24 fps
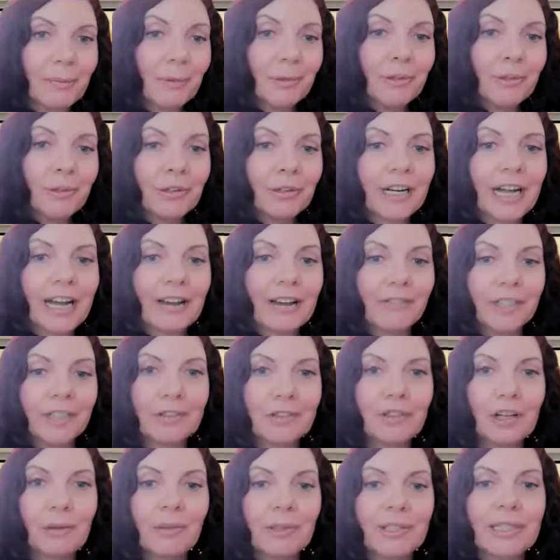for people who are
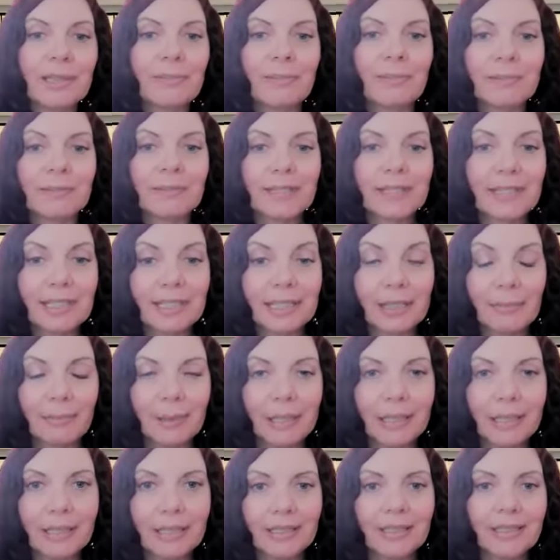having trouble
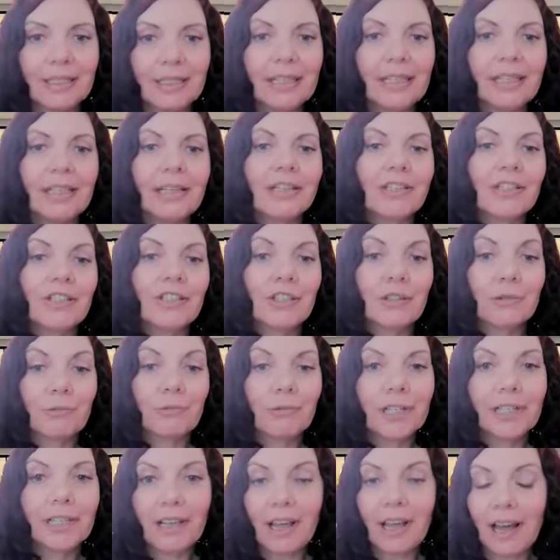sleeping
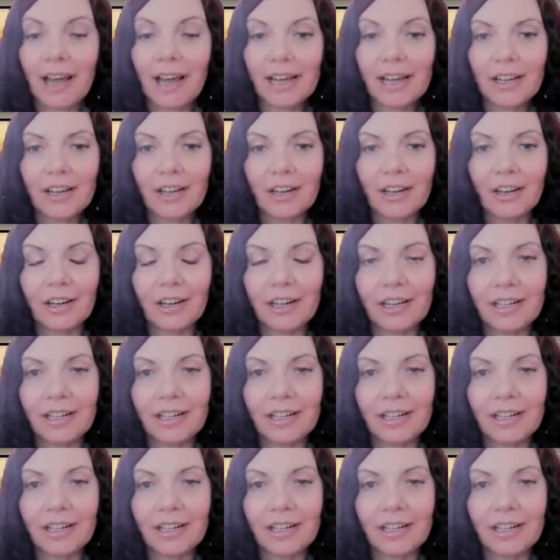to rely